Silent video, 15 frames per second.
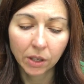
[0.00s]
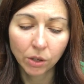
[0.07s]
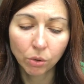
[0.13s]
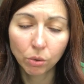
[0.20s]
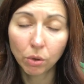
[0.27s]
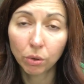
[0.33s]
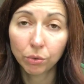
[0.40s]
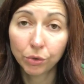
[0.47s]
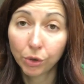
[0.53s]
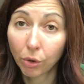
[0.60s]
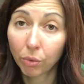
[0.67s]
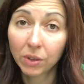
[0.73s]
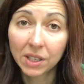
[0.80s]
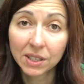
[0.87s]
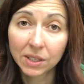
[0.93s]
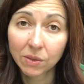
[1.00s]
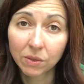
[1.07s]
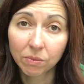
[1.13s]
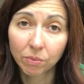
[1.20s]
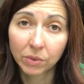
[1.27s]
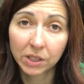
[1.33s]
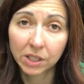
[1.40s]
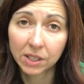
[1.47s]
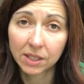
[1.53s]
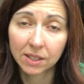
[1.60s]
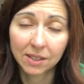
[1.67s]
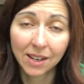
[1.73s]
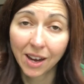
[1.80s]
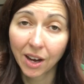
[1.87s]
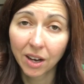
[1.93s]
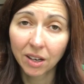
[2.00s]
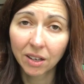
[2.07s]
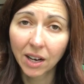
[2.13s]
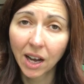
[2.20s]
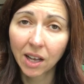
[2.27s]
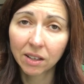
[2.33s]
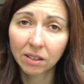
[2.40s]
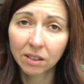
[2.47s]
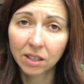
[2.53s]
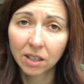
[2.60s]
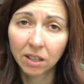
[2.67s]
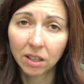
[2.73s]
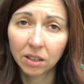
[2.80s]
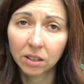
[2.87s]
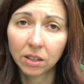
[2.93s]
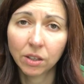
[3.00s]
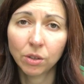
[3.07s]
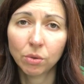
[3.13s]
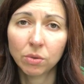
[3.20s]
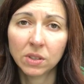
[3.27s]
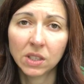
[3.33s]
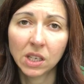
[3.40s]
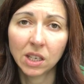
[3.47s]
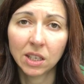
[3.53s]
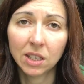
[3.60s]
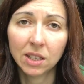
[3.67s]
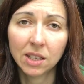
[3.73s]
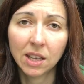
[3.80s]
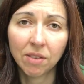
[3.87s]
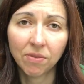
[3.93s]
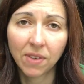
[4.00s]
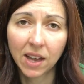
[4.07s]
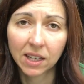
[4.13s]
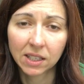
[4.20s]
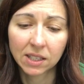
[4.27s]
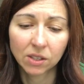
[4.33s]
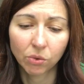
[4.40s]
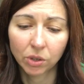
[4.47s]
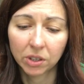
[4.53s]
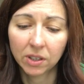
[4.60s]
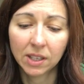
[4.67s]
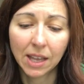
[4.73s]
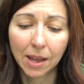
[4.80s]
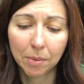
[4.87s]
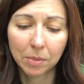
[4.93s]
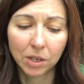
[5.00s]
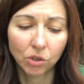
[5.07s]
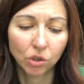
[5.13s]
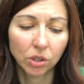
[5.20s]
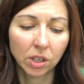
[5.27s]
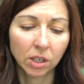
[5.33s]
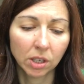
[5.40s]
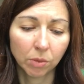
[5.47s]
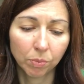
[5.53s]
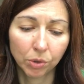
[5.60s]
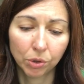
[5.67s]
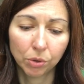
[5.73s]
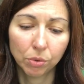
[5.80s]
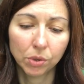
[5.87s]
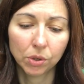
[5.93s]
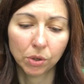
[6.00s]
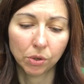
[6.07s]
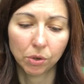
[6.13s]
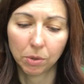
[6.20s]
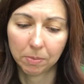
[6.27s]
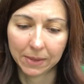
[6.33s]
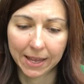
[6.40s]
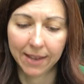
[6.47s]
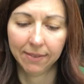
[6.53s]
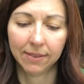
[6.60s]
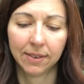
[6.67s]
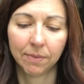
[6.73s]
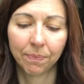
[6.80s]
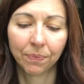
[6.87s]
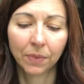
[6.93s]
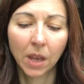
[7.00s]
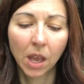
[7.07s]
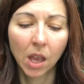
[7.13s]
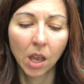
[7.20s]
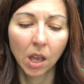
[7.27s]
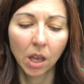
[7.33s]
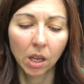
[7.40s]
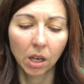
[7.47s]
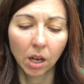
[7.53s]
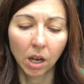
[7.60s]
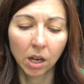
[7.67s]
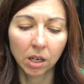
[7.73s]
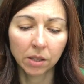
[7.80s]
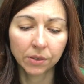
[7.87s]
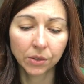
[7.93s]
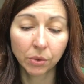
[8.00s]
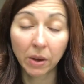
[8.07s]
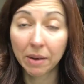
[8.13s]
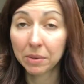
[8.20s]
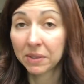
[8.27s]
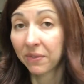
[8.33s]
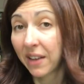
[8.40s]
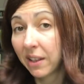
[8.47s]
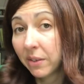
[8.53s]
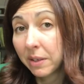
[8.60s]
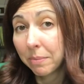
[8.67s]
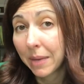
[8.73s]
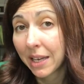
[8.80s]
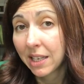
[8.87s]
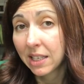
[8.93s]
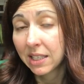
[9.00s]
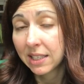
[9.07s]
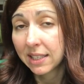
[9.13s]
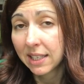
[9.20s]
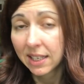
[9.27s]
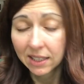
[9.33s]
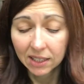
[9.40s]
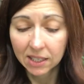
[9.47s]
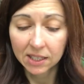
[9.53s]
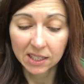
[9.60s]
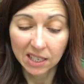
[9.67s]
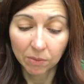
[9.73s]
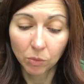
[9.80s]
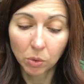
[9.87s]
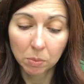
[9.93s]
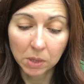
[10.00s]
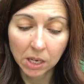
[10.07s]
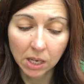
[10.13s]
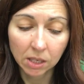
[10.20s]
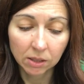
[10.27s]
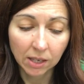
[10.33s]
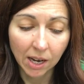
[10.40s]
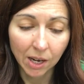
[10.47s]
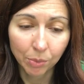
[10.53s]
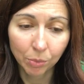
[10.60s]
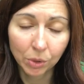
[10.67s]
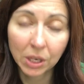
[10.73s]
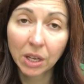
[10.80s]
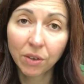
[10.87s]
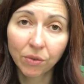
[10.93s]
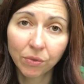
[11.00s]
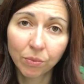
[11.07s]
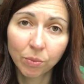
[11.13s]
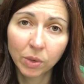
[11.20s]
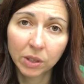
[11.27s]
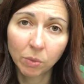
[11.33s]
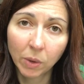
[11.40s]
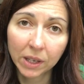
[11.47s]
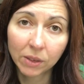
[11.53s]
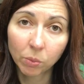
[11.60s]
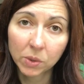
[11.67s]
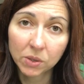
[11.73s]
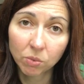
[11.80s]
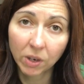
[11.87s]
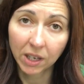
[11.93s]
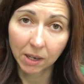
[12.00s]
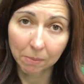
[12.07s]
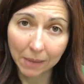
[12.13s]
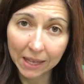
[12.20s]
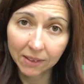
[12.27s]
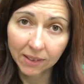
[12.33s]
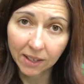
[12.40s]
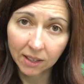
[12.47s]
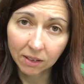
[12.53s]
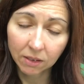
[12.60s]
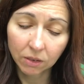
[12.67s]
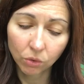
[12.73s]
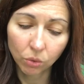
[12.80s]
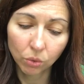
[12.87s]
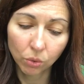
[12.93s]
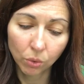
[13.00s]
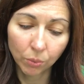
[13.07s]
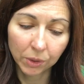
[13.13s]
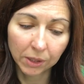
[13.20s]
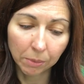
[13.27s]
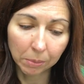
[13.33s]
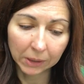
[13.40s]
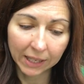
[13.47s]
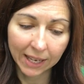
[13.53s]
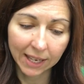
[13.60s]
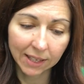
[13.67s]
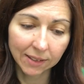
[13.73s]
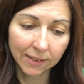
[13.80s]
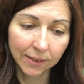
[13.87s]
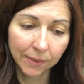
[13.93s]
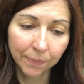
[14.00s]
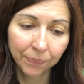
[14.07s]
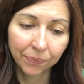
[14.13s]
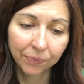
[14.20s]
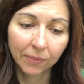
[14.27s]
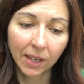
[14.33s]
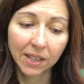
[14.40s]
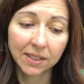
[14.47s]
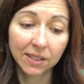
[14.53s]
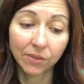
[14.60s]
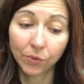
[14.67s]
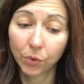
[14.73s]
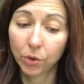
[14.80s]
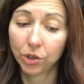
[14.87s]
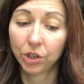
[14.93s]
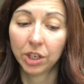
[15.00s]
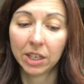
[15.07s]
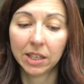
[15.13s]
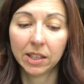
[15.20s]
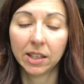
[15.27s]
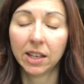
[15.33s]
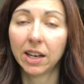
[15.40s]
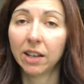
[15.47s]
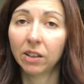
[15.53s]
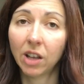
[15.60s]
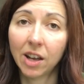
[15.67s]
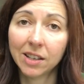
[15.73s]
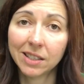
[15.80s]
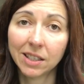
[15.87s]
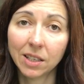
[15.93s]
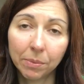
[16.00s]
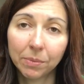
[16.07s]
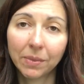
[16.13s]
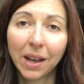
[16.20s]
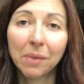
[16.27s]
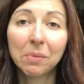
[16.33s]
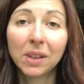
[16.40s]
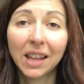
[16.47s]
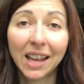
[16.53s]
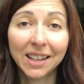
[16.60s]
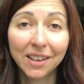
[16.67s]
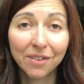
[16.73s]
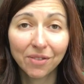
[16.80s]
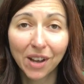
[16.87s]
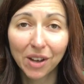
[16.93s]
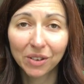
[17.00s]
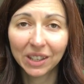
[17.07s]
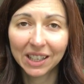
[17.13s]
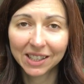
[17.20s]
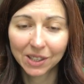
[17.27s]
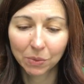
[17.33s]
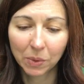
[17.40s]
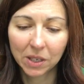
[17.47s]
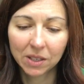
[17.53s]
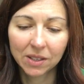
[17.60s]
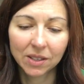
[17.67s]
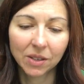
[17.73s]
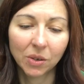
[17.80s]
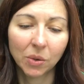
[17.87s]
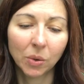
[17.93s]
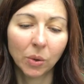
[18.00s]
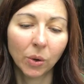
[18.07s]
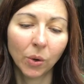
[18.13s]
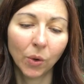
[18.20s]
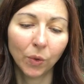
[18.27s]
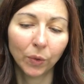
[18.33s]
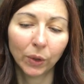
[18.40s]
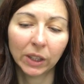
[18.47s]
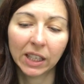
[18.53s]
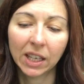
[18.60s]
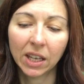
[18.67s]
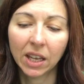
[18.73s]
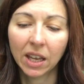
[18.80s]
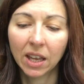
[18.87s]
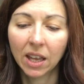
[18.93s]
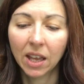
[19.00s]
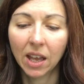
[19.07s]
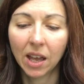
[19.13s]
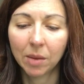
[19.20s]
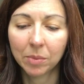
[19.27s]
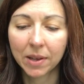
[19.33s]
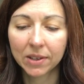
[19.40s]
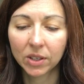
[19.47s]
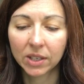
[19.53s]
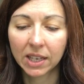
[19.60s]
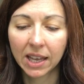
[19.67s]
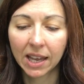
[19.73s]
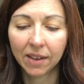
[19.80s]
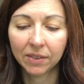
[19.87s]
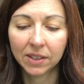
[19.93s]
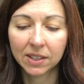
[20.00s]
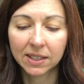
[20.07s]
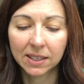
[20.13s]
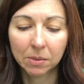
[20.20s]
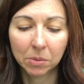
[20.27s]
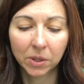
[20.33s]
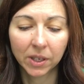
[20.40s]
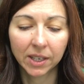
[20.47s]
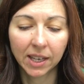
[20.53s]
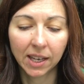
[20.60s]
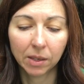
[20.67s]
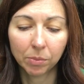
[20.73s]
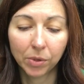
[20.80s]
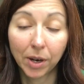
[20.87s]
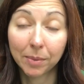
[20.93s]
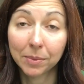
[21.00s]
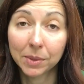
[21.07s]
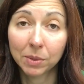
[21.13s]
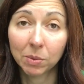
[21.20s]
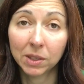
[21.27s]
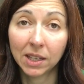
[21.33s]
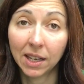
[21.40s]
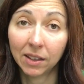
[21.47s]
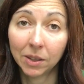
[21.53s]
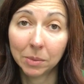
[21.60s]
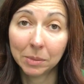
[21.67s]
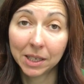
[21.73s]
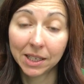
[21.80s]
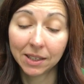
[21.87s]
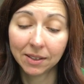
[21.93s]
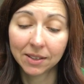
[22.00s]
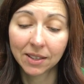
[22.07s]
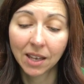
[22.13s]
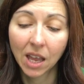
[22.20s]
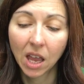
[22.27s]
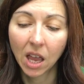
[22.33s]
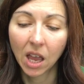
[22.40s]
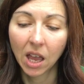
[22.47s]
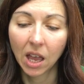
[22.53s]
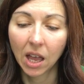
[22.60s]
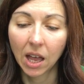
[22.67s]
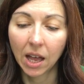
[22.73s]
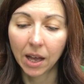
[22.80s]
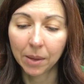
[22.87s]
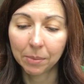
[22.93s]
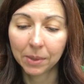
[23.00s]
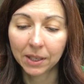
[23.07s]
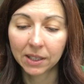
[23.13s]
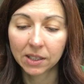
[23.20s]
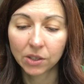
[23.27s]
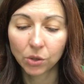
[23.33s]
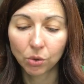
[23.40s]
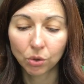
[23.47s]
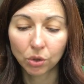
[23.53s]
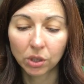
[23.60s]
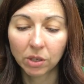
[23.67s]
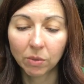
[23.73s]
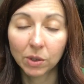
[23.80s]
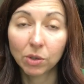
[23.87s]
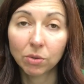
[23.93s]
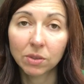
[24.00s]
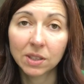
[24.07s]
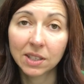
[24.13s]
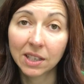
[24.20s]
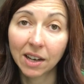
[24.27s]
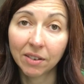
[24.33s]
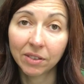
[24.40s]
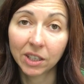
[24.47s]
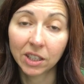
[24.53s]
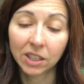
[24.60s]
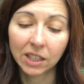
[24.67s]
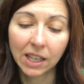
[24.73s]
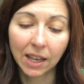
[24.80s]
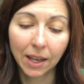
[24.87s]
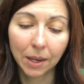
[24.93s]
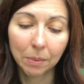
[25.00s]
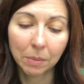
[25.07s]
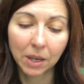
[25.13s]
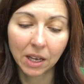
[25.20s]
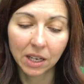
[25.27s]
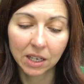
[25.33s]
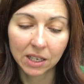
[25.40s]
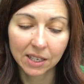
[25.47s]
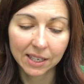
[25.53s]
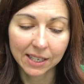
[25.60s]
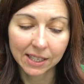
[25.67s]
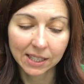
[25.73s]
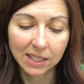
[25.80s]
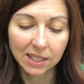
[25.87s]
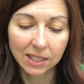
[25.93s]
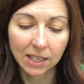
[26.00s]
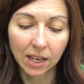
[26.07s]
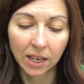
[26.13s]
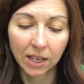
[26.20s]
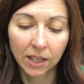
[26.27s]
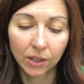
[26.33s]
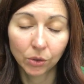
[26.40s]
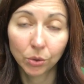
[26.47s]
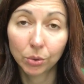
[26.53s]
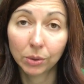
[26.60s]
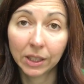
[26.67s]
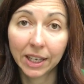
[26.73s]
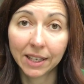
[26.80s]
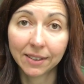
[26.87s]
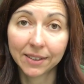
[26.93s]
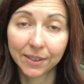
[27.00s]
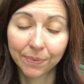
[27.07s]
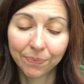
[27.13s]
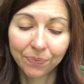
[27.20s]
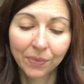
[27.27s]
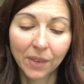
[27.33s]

you don't notice when it's there until you see the effects or the damage that it produced on your plant. So I was following my instinct and seemed to be in harmony with what was recommended to do with the plant. It's unfortunate that I lost it. I'm glad I found this one, so hopefully I'm not going to have this summer again problems with Aloe Mite, because usually when you discover them, it's too late.